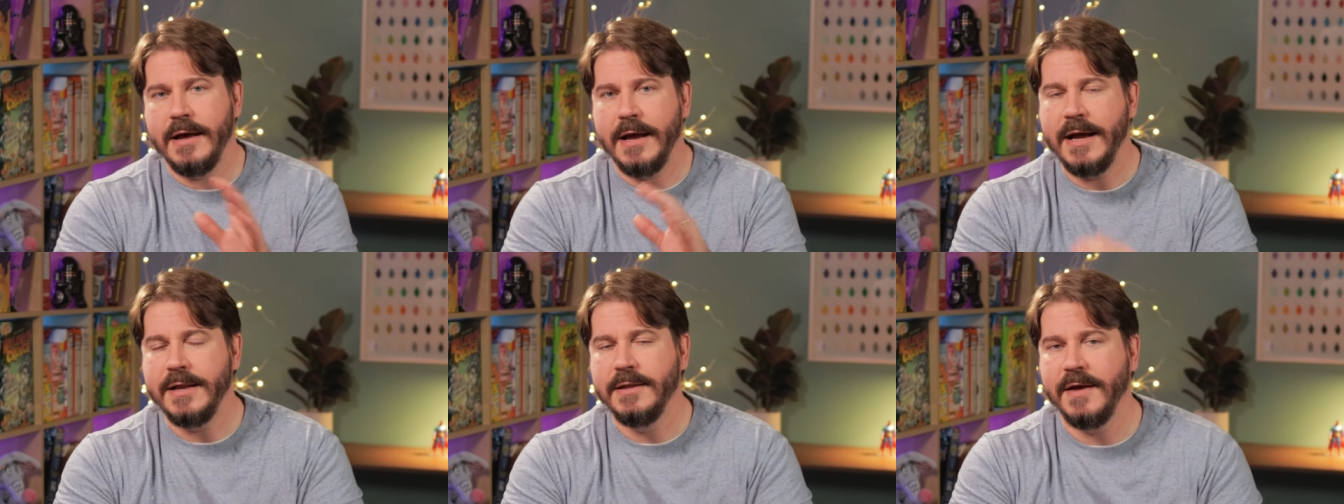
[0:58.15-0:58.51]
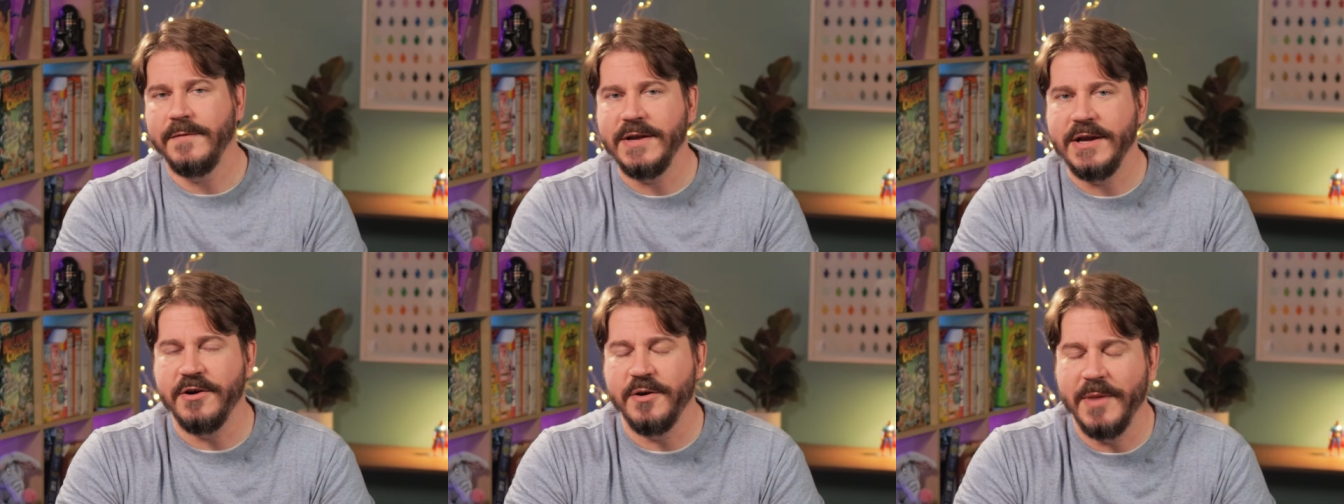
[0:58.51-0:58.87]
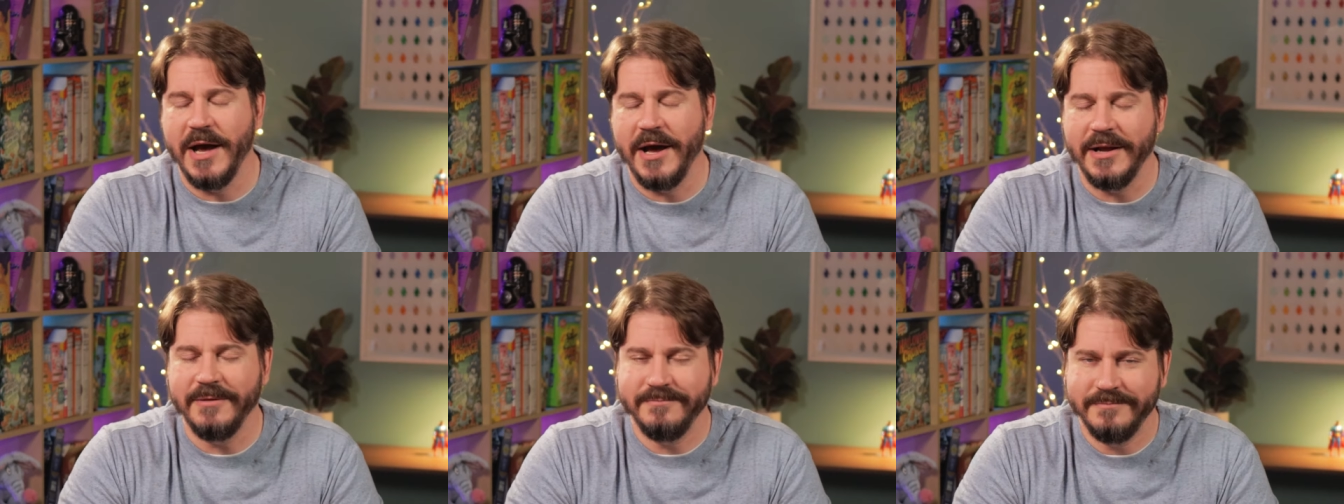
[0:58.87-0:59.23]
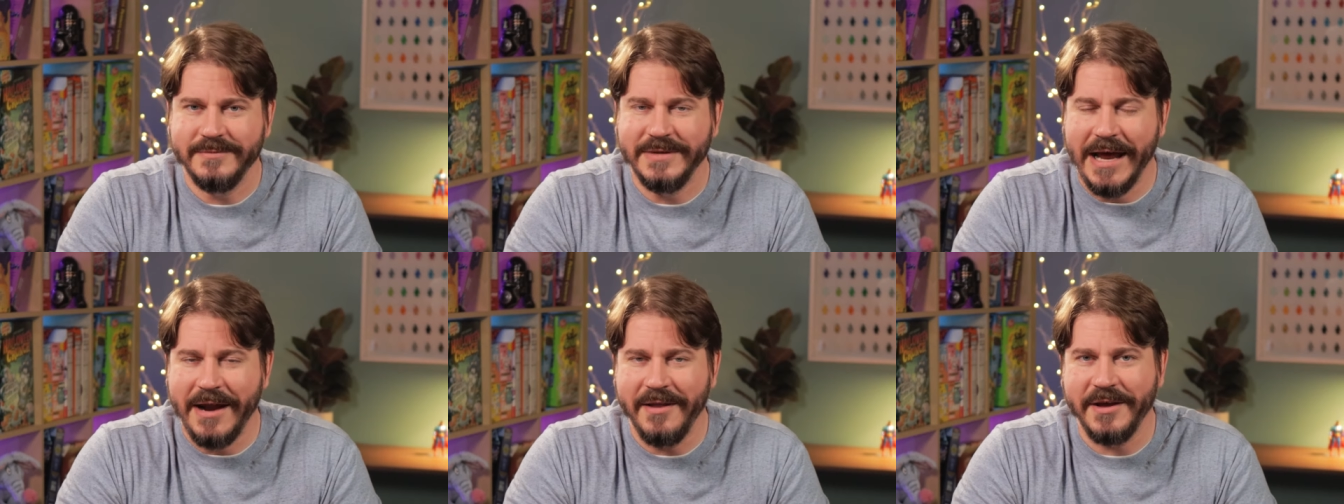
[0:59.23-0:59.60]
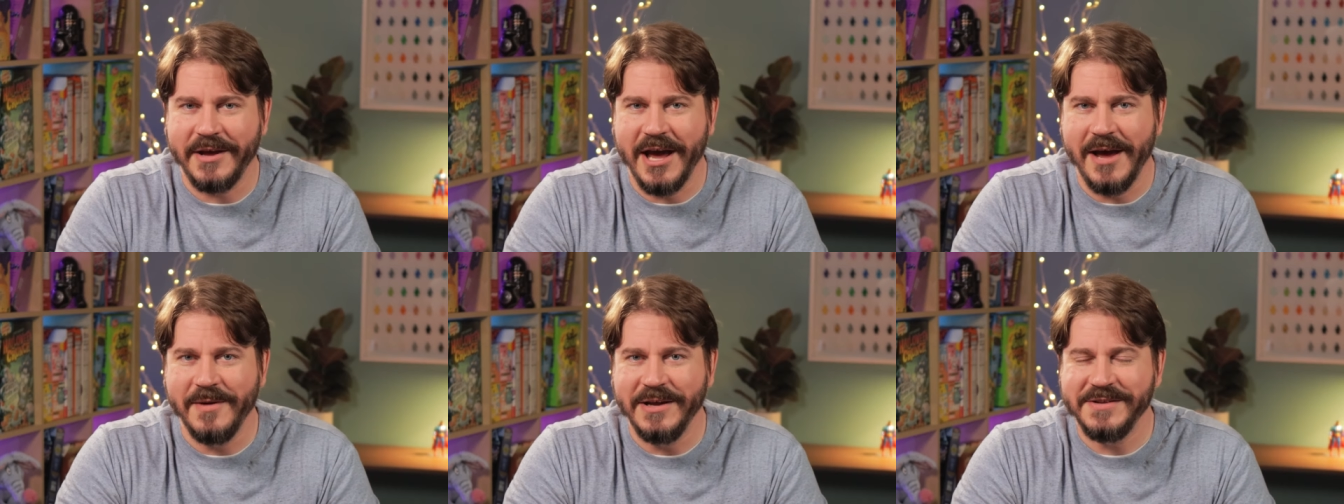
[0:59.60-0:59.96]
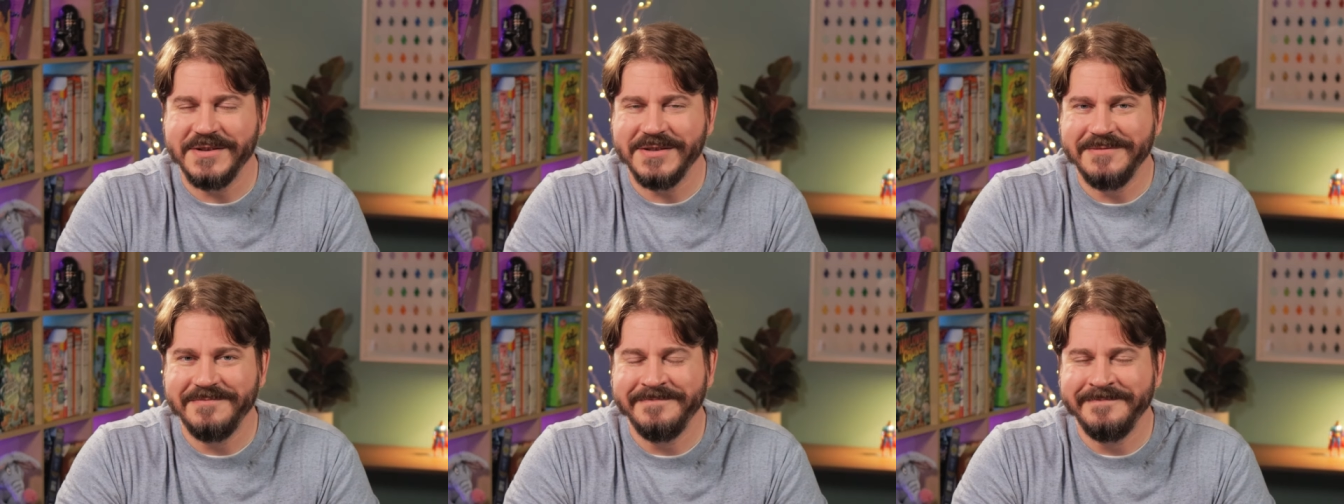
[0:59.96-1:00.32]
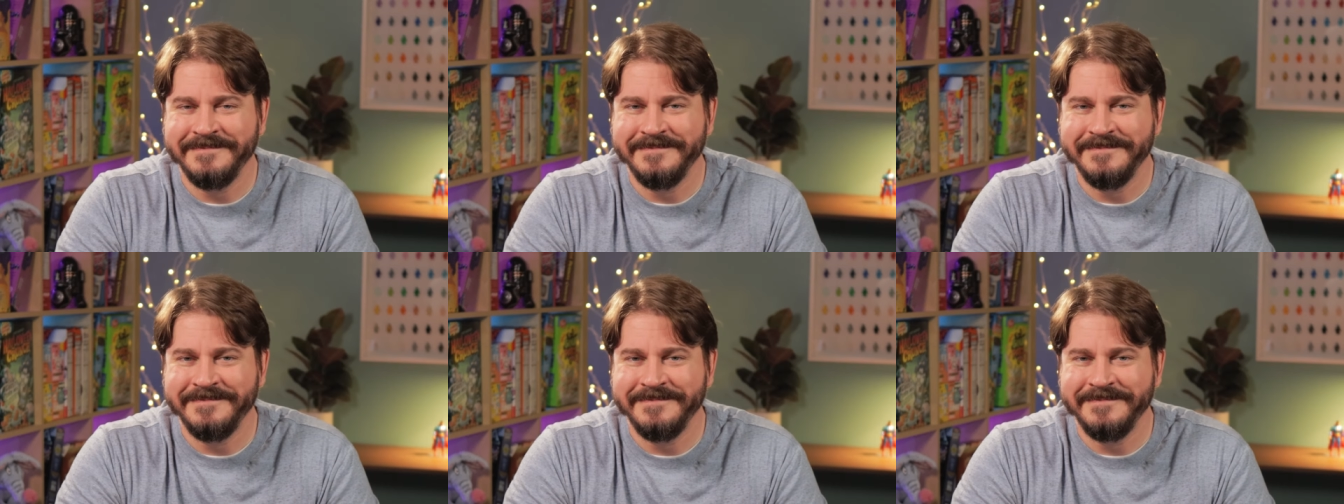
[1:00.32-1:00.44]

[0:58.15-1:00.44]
I'd love to hear about it down in the comments.